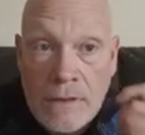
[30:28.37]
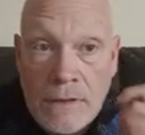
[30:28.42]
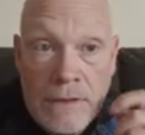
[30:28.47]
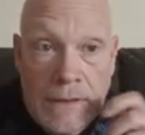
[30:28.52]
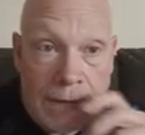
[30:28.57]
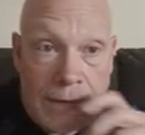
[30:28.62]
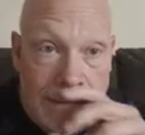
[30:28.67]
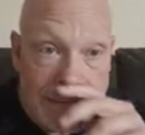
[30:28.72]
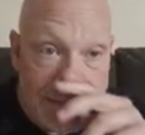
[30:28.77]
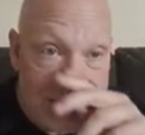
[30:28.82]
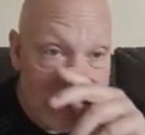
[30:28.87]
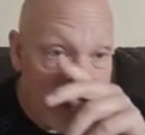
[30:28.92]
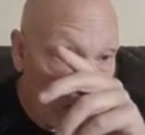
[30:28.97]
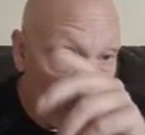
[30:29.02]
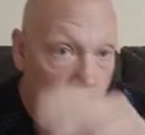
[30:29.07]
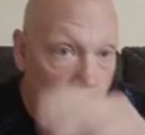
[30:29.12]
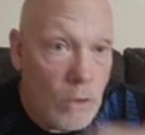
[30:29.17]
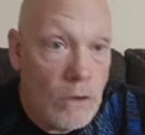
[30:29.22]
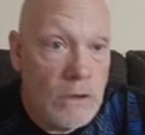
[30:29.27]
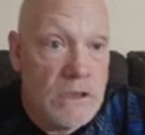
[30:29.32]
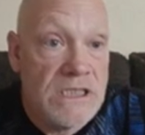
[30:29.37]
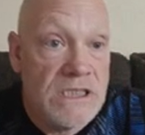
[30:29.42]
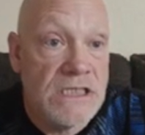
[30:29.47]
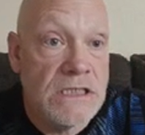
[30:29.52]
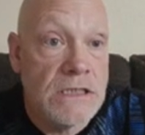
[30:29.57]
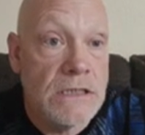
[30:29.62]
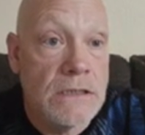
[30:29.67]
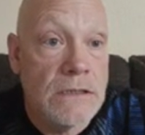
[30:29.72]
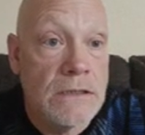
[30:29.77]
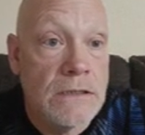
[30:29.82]
It's a loss.
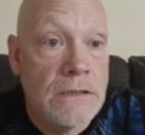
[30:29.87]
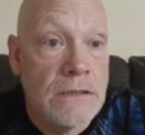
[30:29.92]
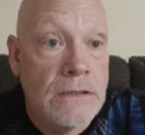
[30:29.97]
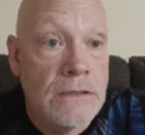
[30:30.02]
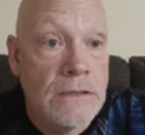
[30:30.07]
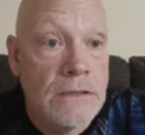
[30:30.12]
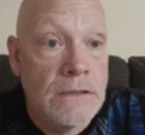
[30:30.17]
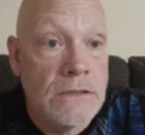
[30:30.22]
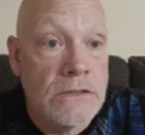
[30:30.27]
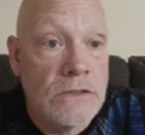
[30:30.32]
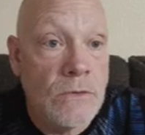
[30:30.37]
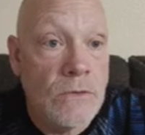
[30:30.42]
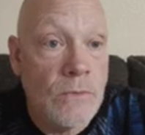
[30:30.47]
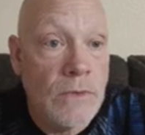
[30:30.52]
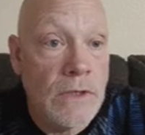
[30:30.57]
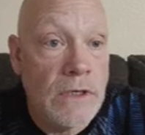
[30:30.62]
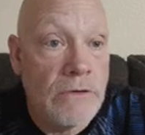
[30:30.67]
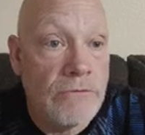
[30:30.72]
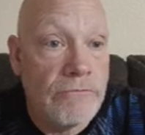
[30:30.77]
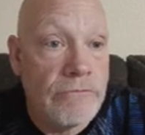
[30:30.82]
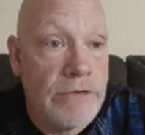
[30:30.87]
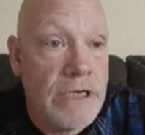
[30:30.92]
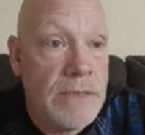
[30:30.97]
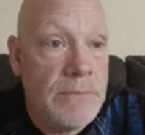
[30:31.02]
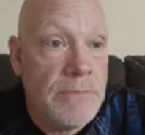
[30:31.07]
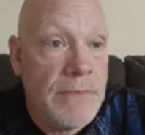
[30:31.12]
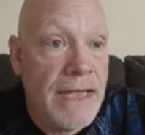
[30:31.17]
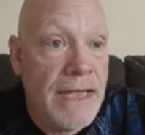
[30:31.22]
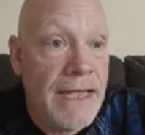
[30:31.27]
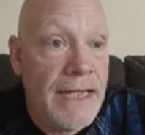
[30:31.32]
So we're going to
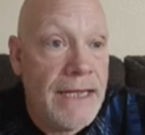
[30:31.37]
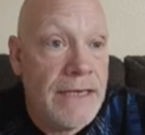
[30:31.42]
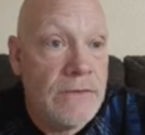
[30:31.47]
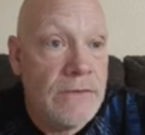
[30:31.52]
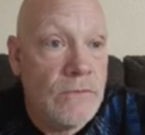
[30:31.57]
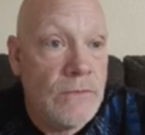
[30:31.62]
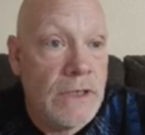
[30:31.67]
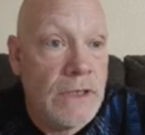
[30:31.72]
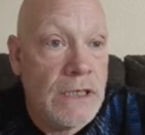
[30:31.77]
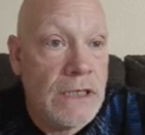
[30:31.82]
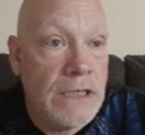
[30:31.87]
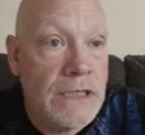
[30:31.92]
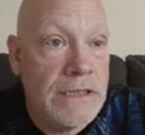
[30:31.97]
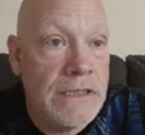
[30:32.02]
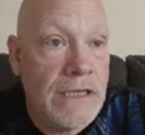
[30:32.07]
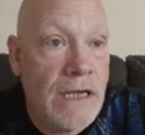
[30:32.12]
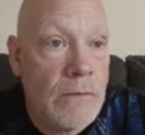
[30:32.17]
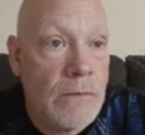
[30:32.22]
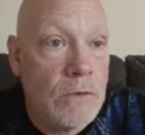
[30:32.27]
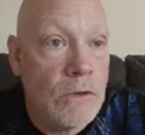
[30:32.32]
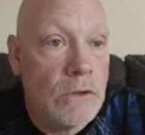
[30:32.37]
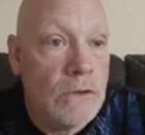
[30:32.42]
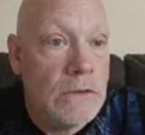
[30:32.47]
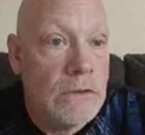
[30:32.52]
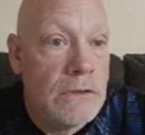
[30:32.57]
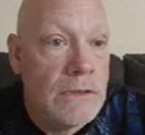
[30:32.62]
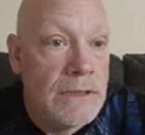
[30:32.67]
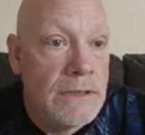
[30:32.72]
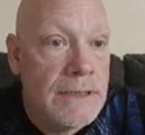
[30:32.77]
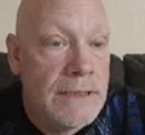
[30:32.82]
rebet. We're going to double.
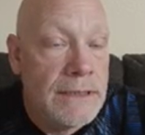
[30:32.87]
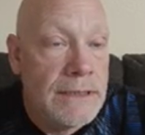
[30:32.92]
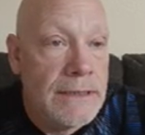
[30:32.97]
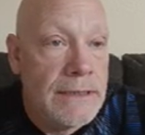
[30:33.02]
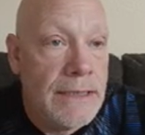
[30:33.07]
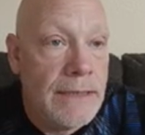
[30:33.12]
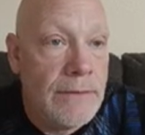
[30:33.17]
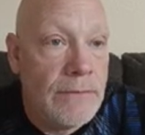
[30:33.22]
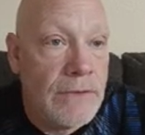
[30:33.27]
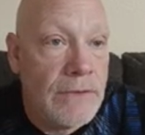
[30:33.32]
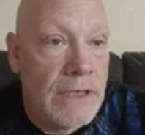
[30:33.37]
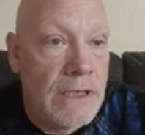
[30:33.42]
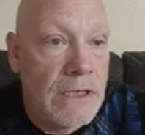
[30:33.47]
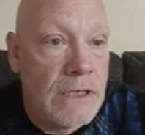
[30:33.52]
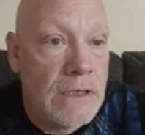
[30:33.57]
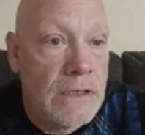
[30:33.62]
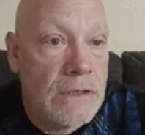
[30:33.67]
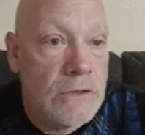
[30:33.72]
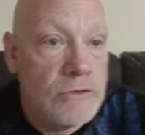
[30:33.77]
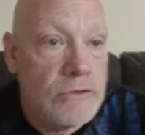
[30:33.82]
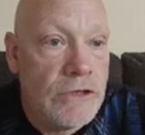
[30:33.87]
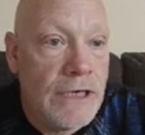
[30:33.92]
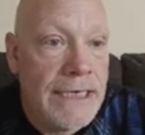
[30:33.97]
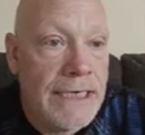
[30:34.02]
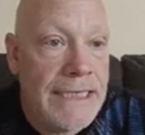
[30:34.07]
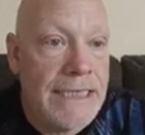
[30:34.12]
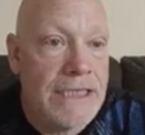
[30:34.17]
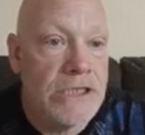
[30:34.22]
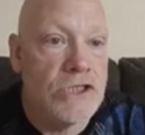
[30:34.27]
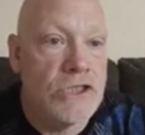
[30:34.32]
And we're going to try to get
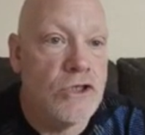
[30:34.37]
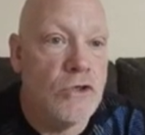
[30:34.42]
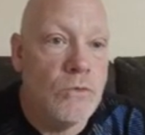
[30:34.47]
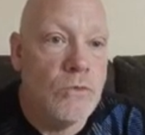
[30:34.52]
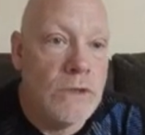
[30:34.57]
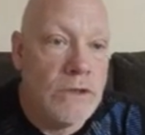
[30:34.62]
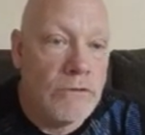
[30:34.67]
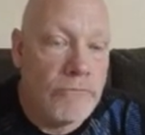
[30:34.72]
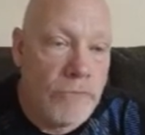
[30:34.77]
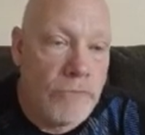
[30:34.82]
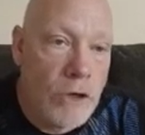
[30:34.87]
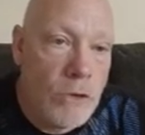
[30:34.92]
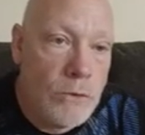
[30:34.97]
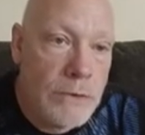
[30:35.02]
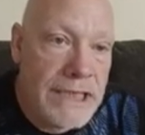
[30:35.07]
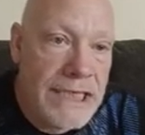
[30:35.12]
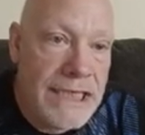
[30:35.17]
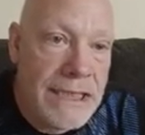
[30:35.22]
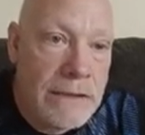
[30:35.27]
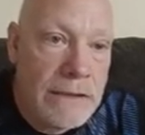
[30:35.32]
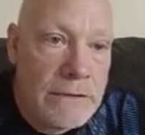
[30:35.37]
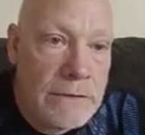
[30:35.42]
2 in a row here.